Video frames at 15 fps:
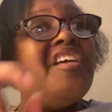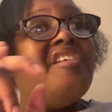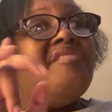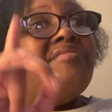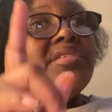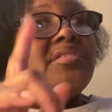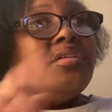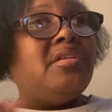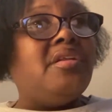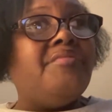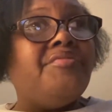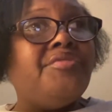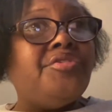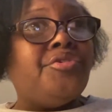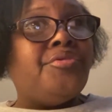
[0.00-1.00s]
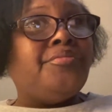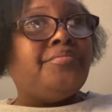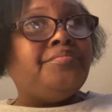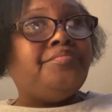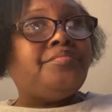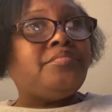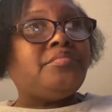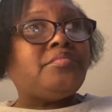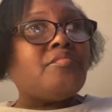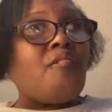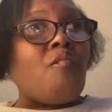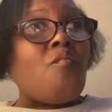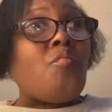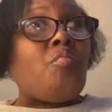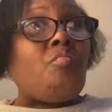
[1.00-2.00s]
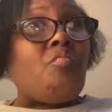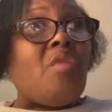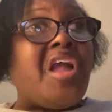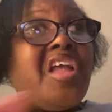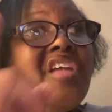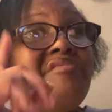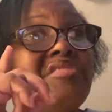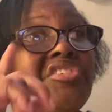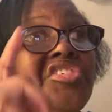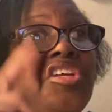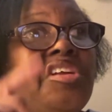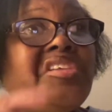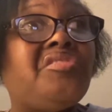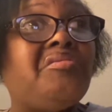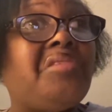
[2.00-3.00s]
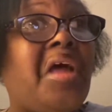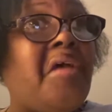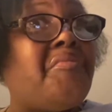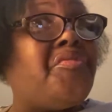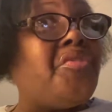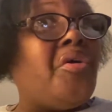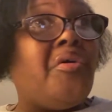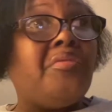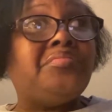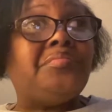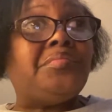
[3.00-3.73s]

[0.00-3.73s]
He would deliver you. He would change your life, y'all.